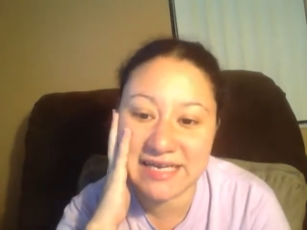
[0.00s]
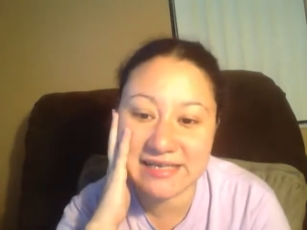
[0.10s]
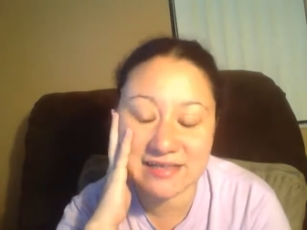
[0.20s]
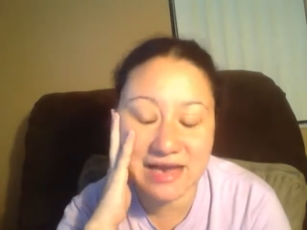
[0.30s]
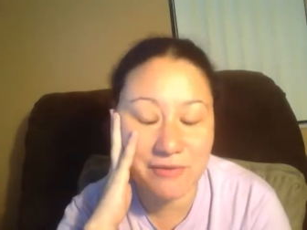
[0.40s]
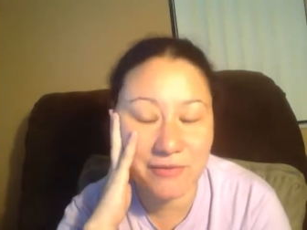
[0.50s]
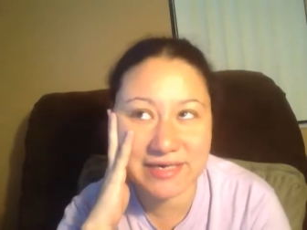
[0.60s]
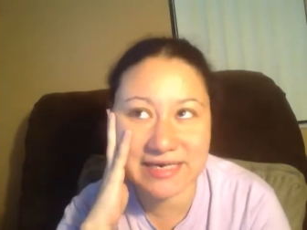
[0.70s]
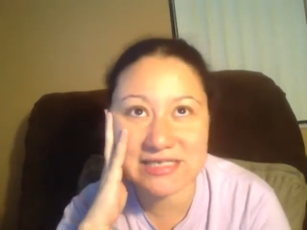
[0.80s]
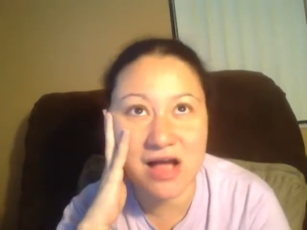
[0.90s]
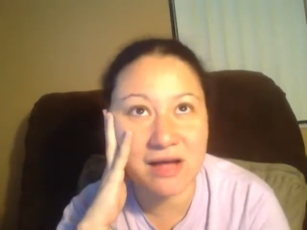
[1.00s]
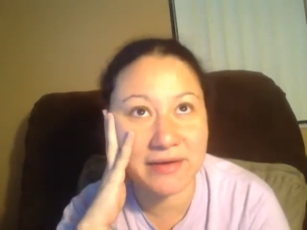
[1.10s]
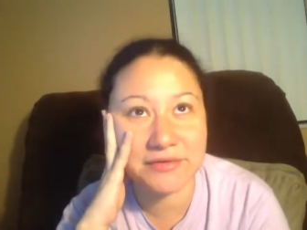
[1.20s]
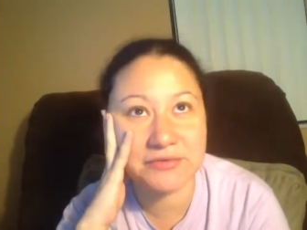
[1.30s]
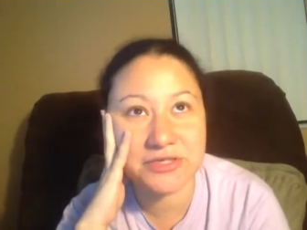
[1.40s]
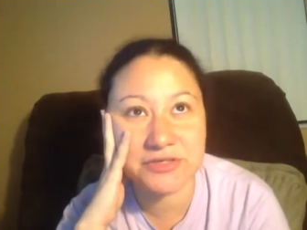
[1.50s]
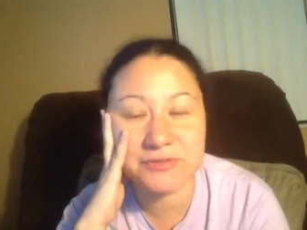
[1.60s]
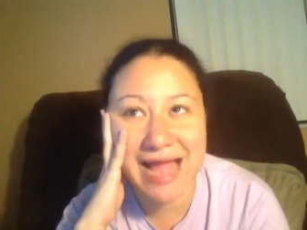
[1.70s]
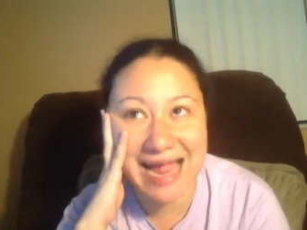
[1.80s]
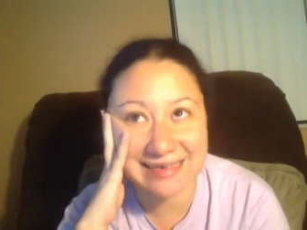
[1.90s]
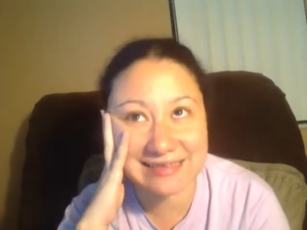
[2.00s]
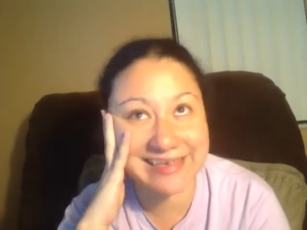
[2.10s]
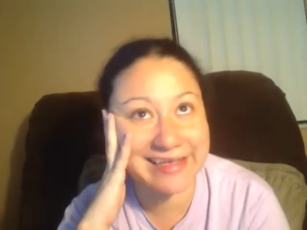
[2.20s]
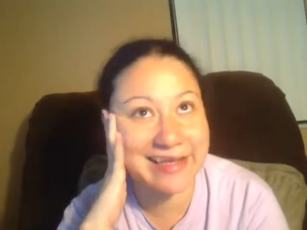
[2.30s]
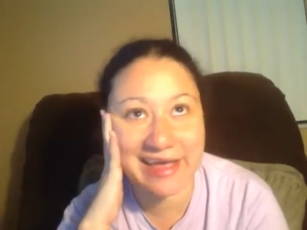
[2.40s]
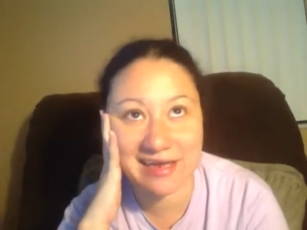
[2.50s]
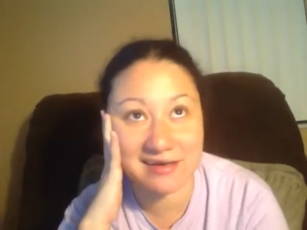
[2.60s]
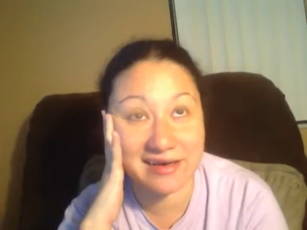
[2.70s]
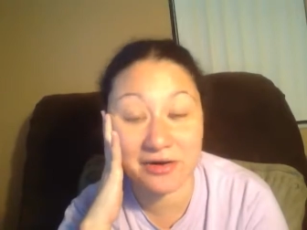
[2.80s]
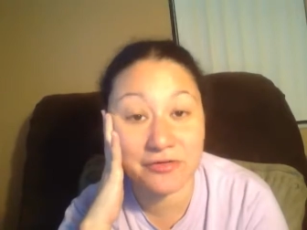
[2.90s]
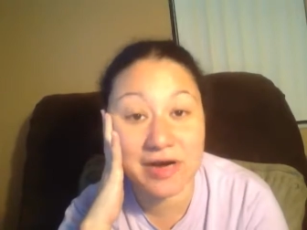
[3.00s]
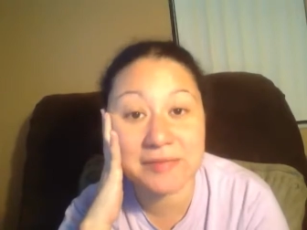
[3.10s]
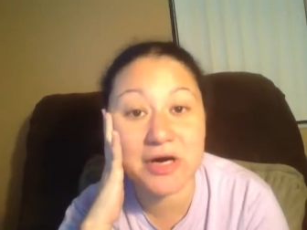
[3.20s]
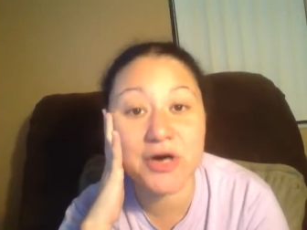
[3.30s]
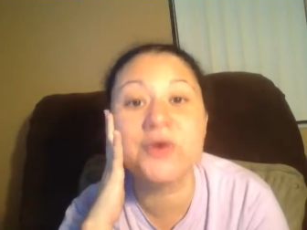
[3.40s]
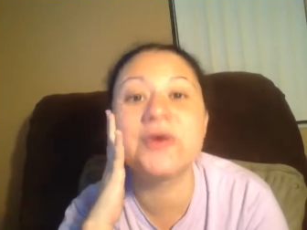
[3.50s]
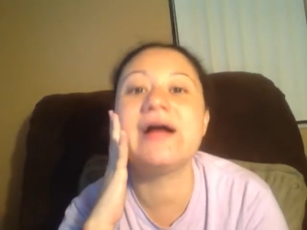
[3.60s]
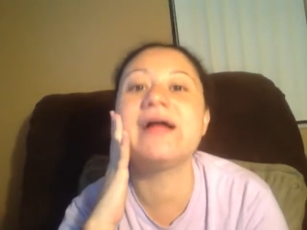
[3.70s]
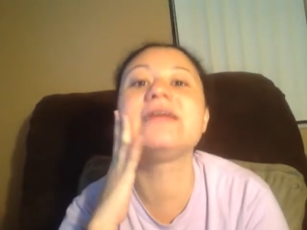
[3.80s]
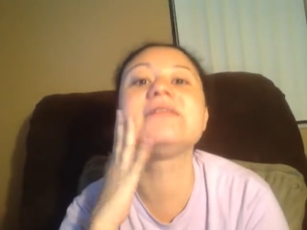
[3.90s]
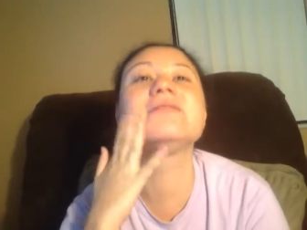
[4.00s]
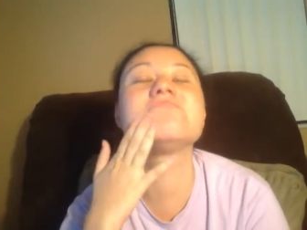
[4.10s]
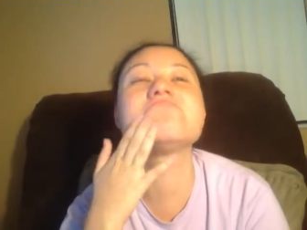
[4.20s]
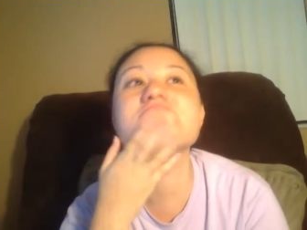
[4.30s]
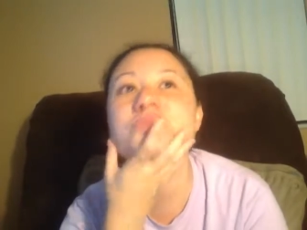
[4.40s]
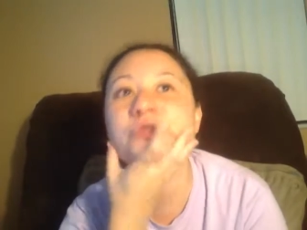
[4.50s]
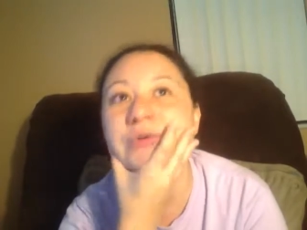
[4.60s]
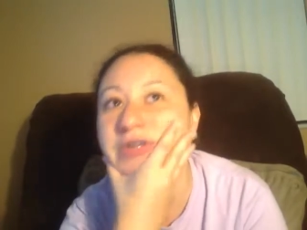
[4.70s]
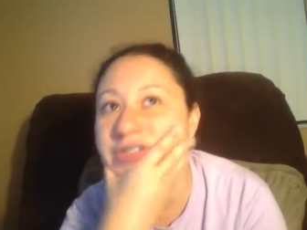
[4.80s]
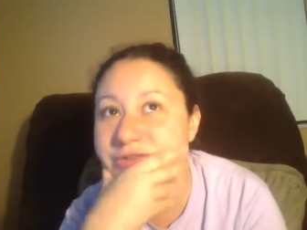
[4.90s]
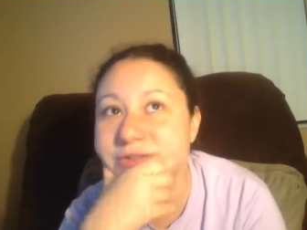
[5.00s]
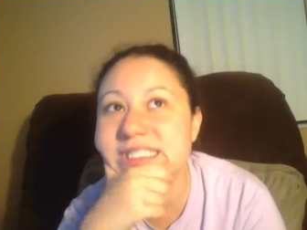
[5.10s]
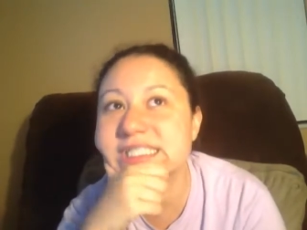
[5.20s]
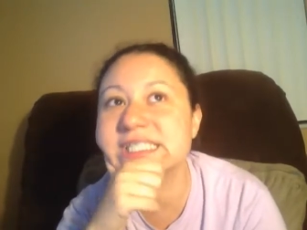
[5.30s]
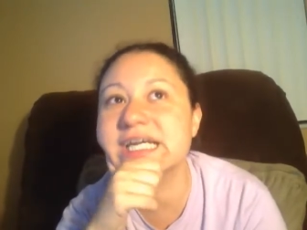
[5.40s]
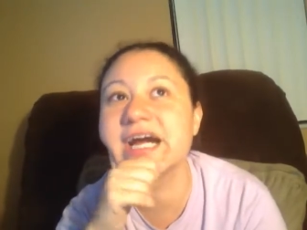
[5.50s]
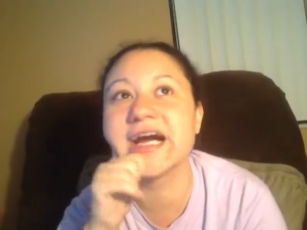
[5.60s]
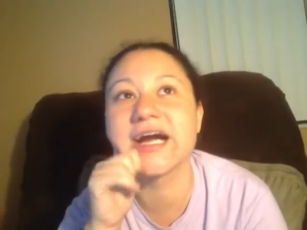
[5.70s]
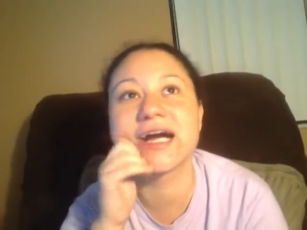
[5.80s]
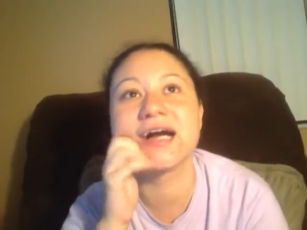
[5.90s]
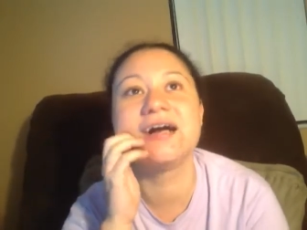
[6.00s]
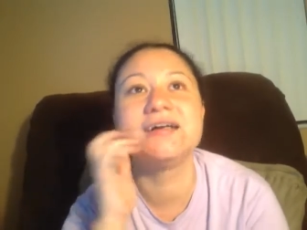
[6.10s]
It's, uh, what did I talk about? YouTube, acting, and NaNoWriMo, and what I want to do this year,